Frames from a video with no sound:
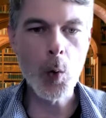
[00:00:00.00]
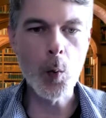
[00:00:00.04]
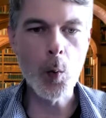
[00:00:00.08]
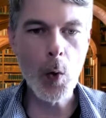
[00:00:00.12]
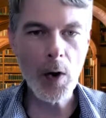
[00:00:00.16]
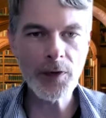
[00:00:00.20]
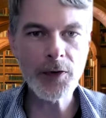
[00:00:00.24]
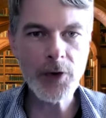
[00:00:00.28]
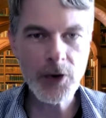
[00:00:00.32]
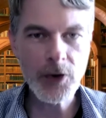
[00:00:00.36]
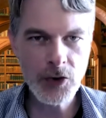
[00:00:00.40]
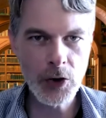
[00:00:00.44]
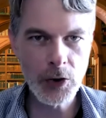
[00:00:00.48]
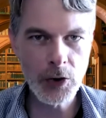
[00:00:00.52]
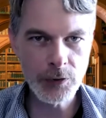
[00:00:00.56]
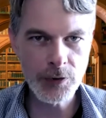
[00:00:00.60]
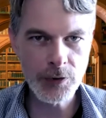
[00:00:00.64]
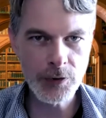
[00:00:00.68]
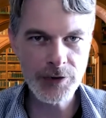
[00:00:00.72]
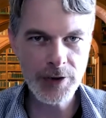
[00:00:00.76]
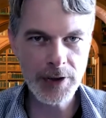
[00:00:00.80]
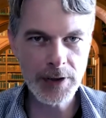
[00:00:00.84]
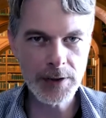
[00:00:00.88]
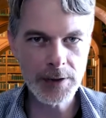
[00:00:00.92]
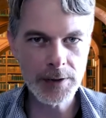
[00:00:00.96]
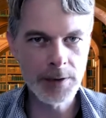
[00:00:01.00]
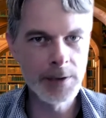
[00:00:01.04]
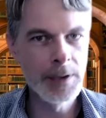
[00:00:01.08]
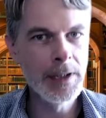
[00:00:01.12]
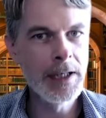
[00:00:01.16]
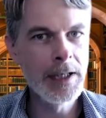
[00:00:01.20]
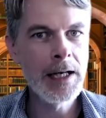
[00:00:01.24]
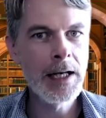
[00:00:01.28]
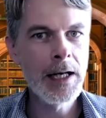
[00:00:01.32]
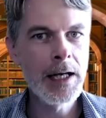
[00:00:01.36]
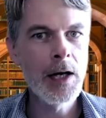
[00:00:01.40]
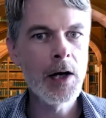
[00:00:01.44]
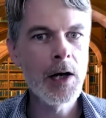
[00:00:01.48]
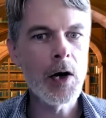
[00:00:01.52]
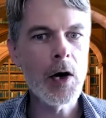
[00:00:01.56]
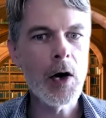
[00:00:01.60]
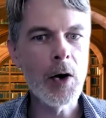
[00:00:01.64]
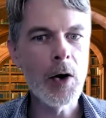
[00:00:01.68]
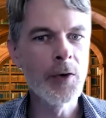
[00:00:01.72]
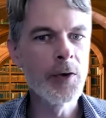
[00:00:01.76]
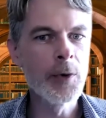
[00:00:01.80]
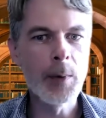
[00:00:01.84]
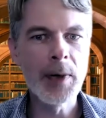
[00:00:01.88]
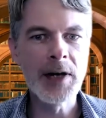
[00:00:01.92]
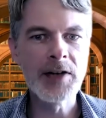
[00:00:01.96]
what the genres are
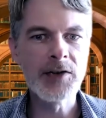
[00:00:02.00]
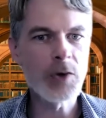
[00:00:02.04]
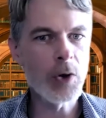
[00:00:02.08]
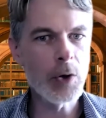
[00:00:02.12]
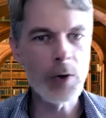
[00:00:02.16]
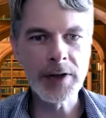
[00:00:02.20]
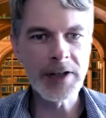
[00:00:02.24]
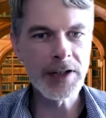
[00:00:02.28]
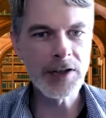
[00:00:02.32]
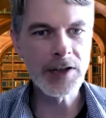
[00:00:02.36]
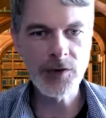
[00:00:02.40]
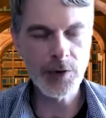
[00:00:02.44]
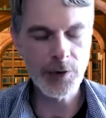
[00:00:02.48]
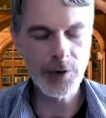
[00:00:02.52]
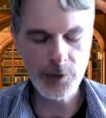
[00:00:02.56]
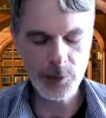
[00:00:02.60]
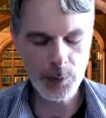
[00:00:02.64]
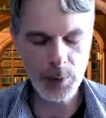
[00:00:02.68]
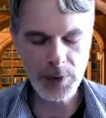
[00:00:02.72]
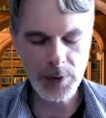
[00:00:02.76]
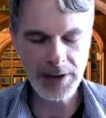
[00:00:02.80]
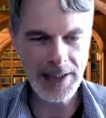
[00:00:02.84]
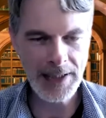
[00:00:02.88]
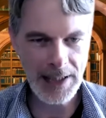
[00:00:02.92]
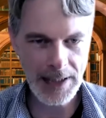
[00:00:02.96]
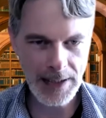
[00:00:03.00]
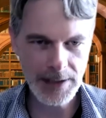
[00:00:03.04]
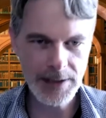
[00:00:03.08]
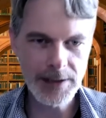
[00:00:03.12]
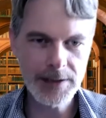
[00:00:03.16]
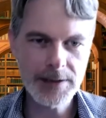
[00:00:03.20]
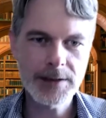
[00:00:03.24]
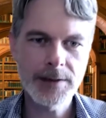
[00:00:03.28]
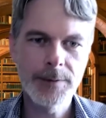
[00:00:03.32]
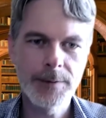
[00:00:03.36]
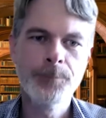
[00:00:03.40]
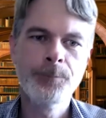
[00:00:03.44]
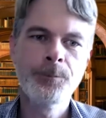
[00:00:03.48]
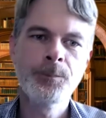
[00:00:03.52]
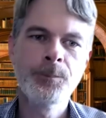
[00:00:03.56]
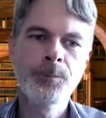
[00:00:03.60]
otherwise audiences will hate it